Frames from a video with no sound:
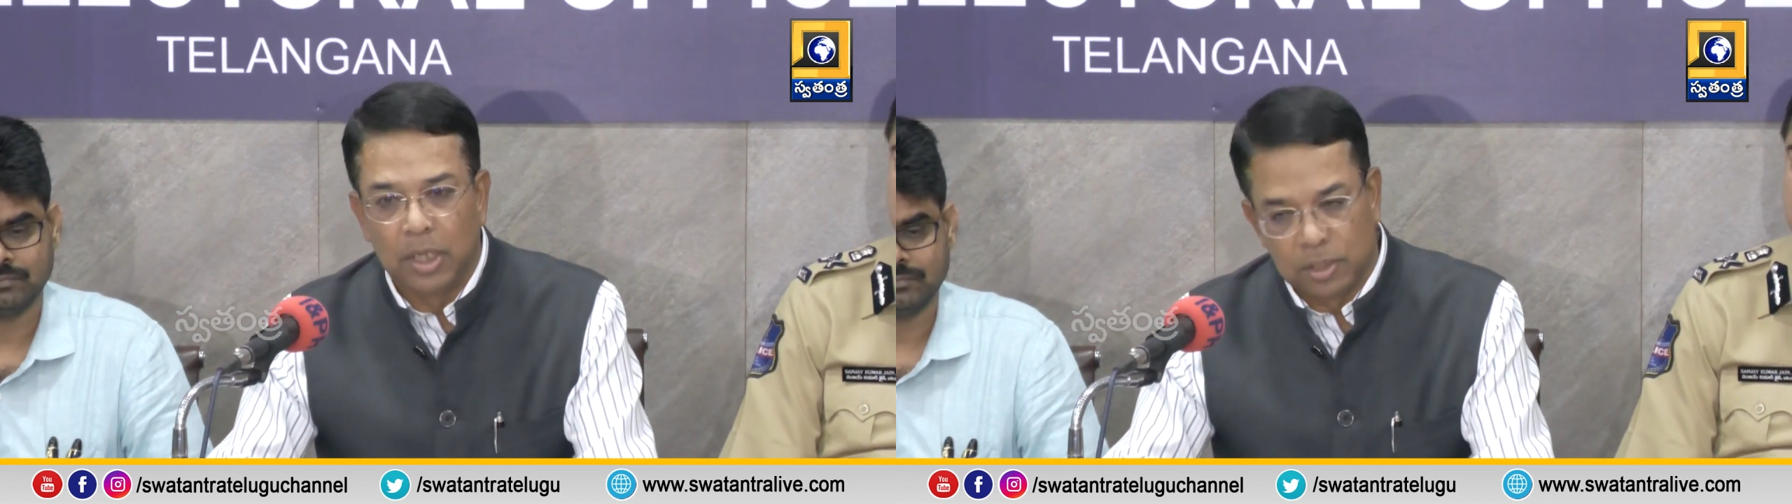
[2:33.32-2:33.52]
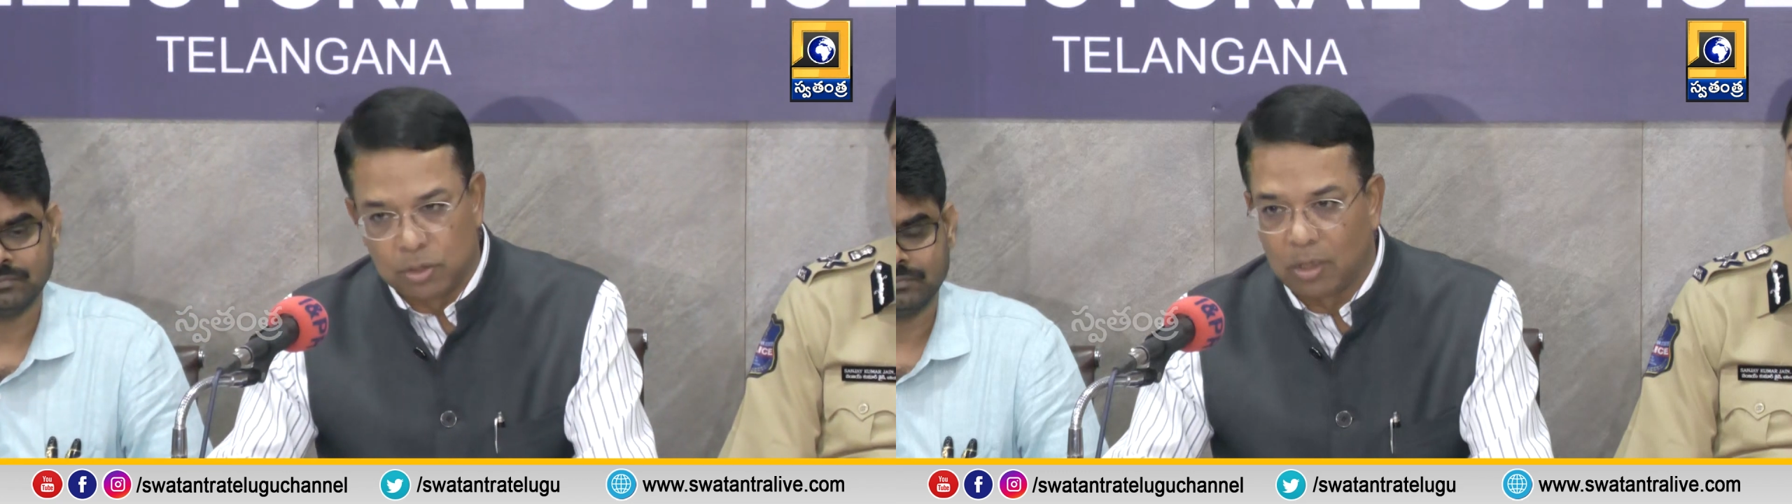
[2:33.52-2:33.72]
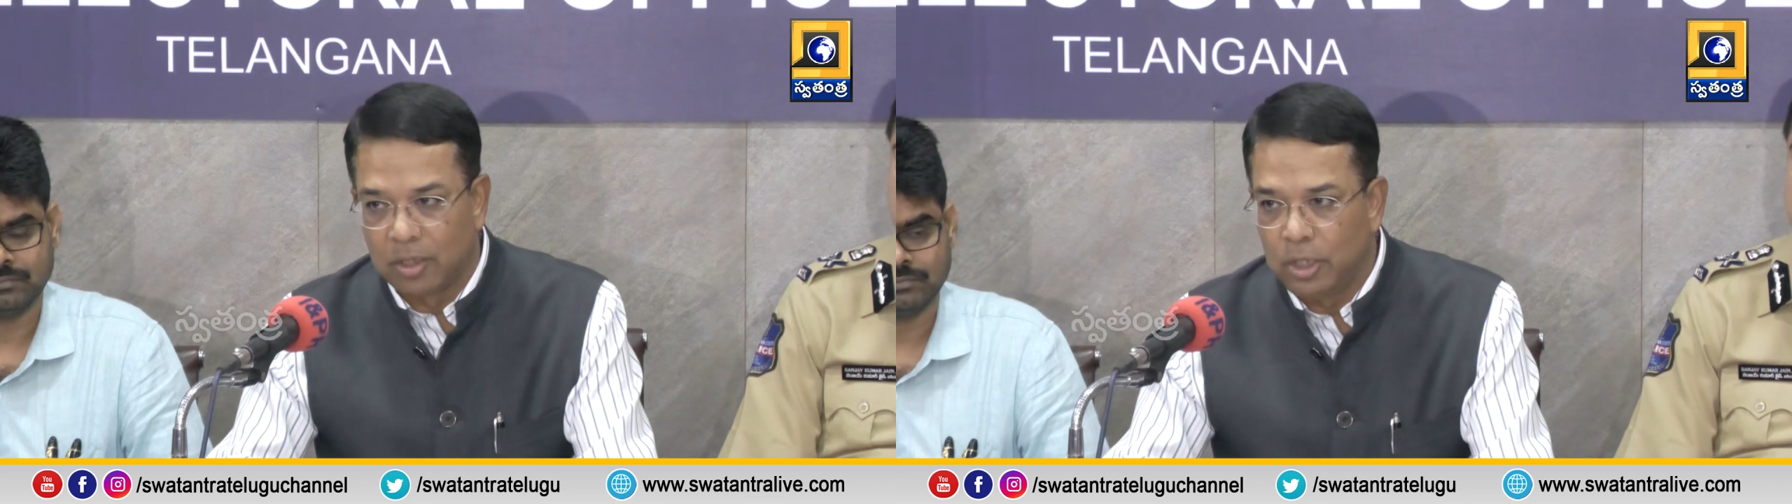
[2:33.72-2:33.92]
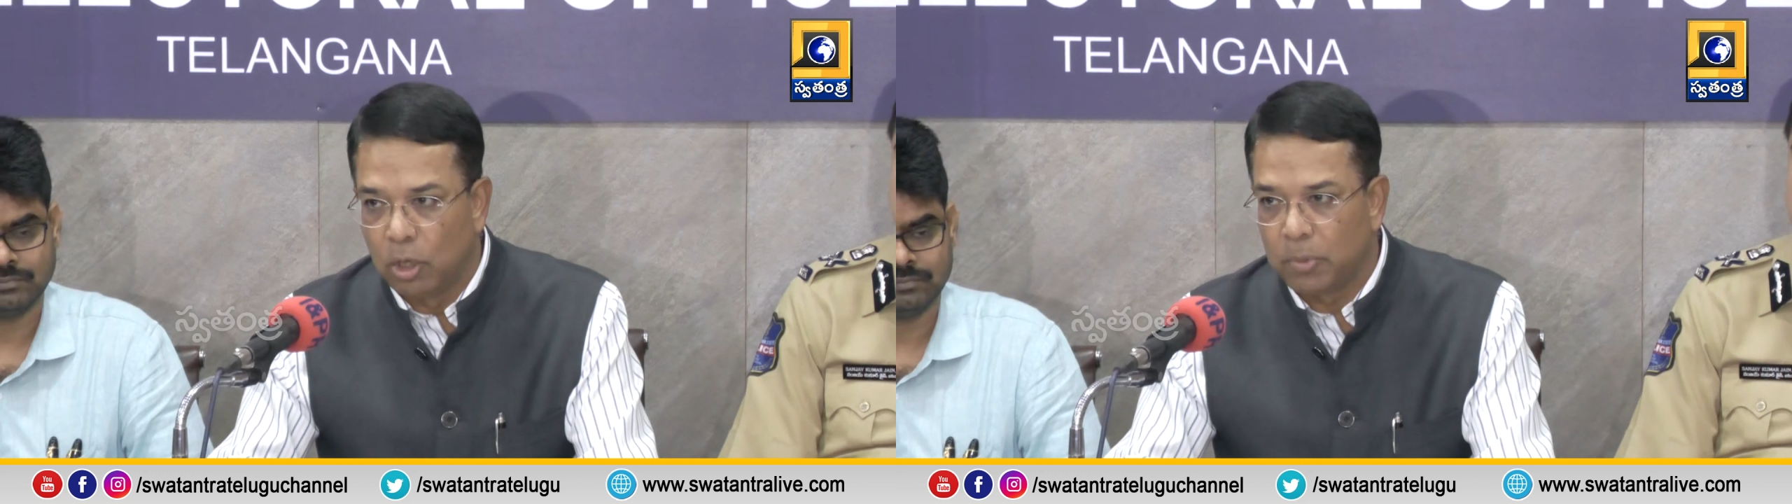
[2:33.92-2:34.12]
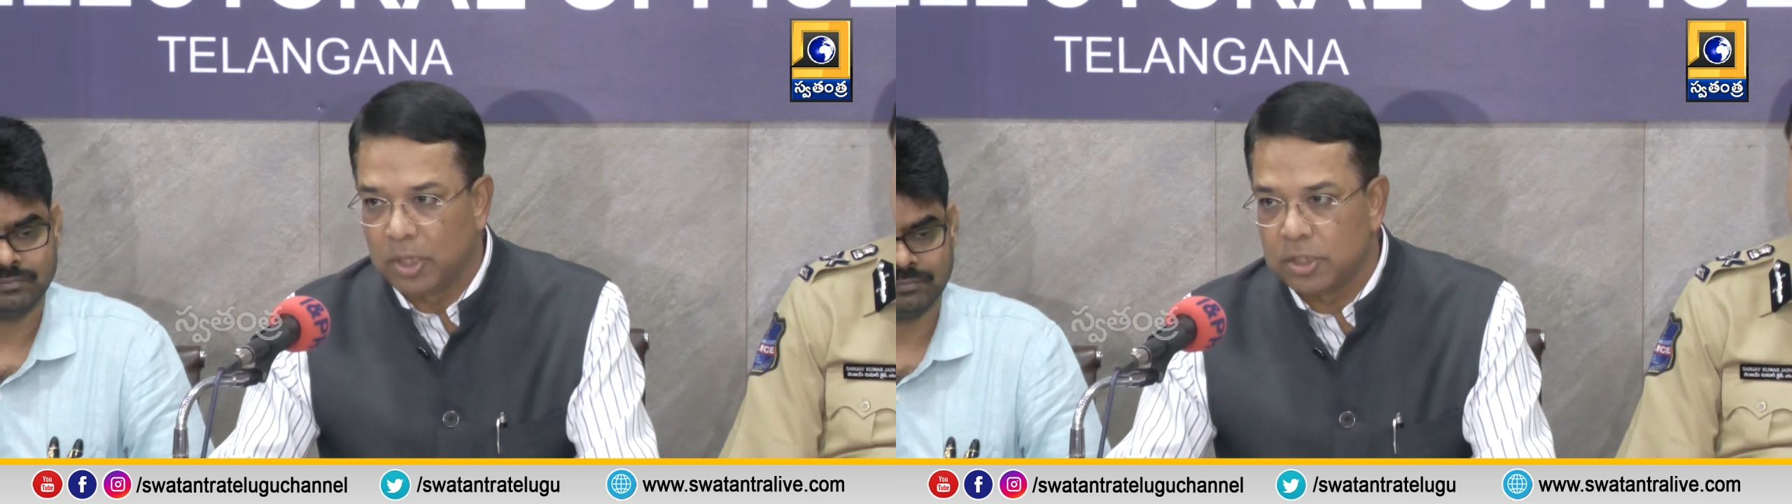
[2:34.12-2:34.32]
It is already
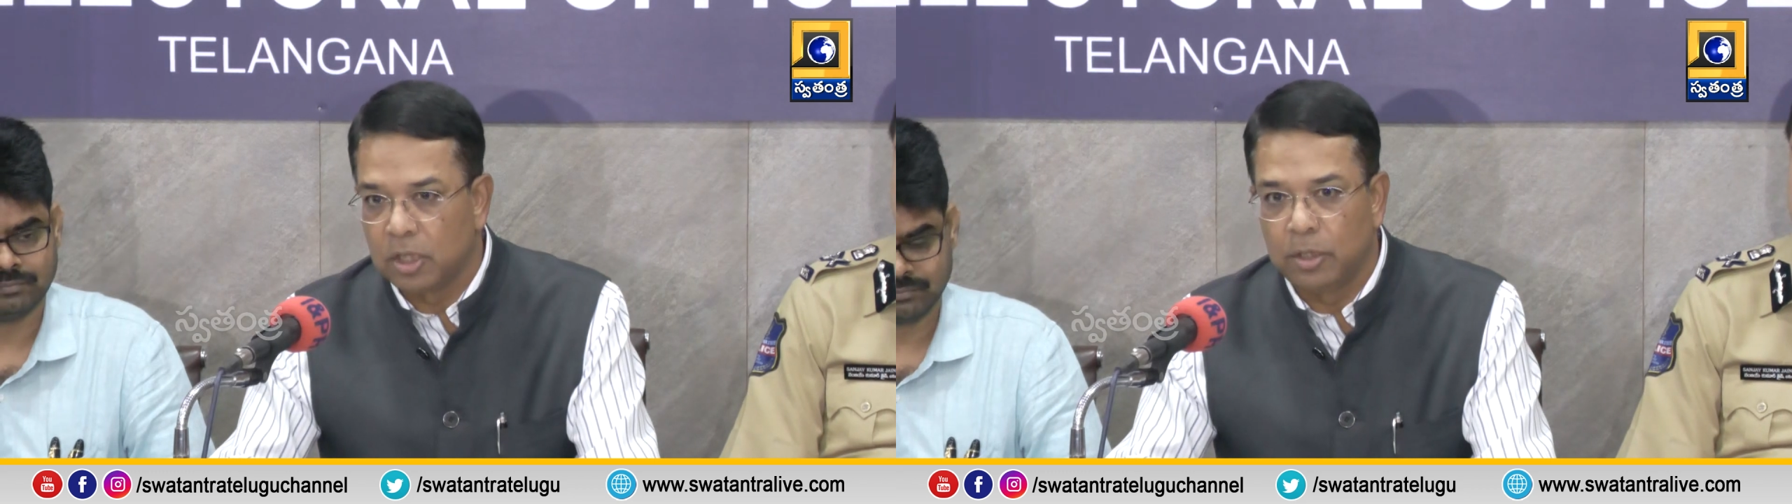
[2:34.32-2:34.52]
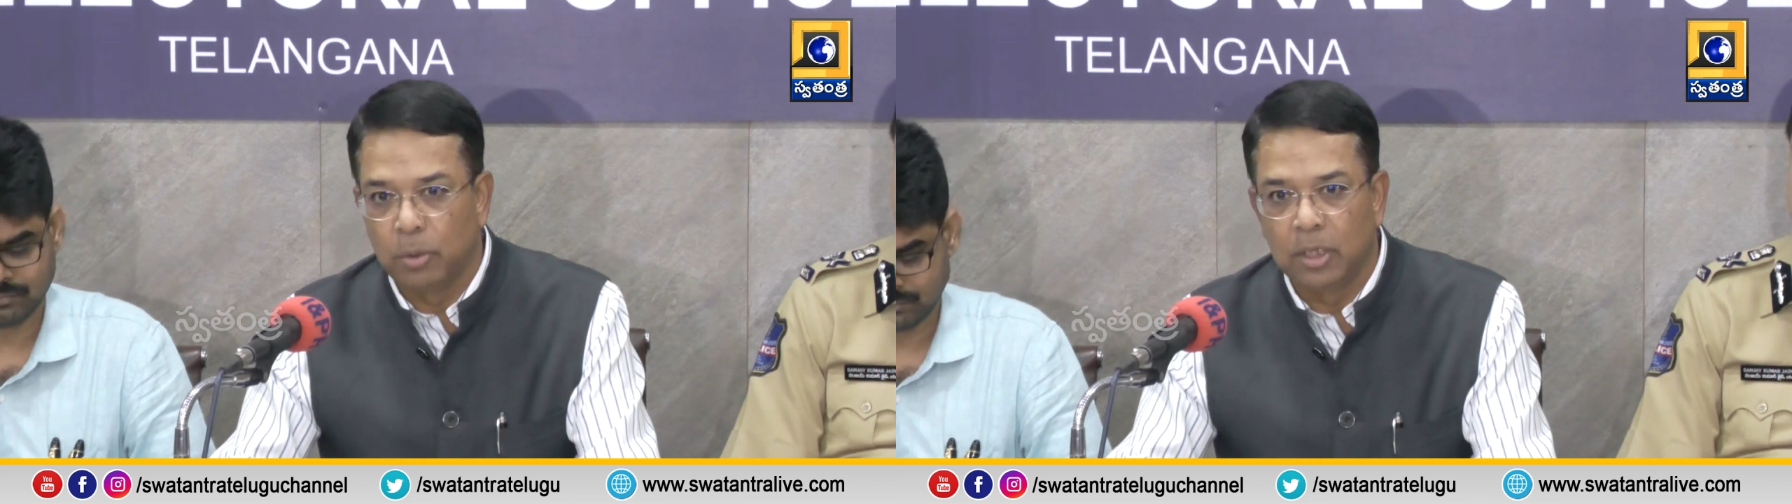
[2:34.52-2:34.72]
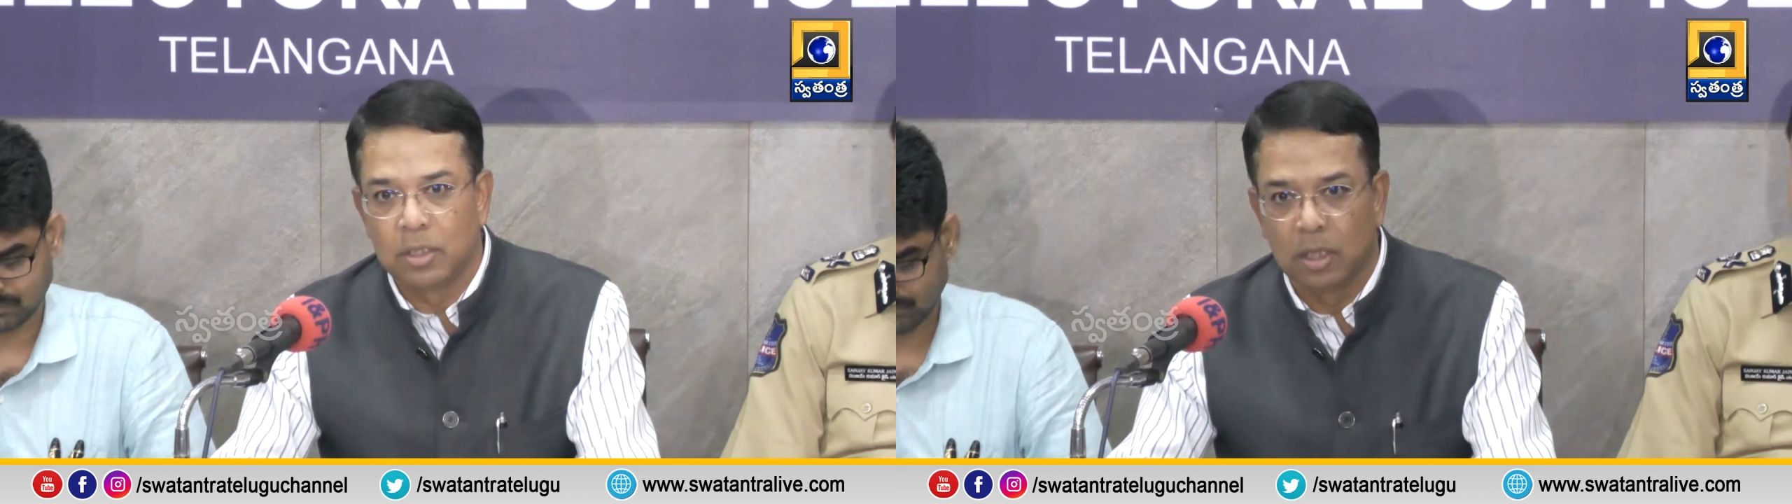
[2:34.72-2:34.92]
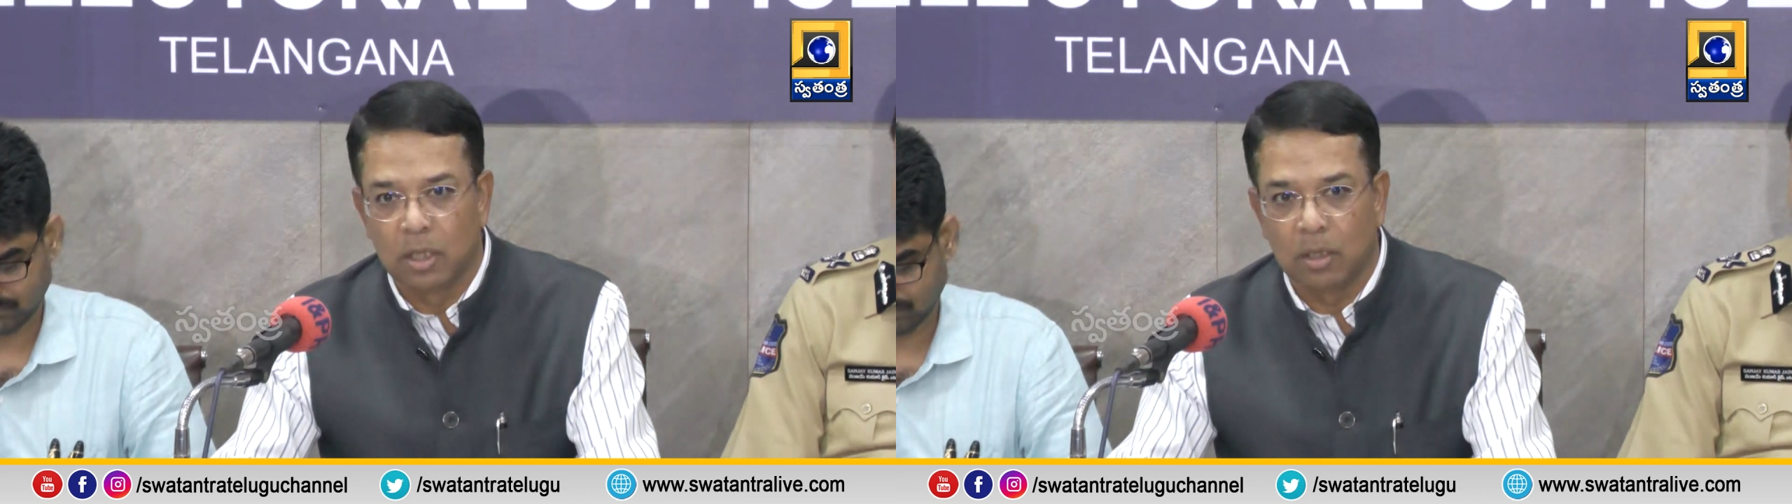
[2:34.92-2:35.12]
operational during the